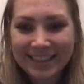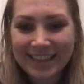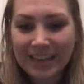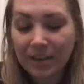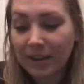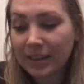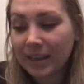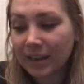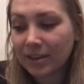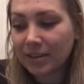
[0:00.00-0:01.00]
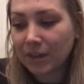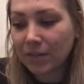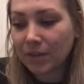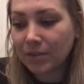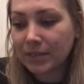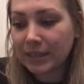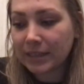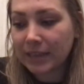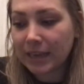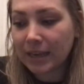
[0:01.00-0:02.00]
Thank you. I think I could definitely use
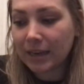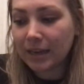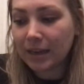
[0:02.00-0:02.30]
this in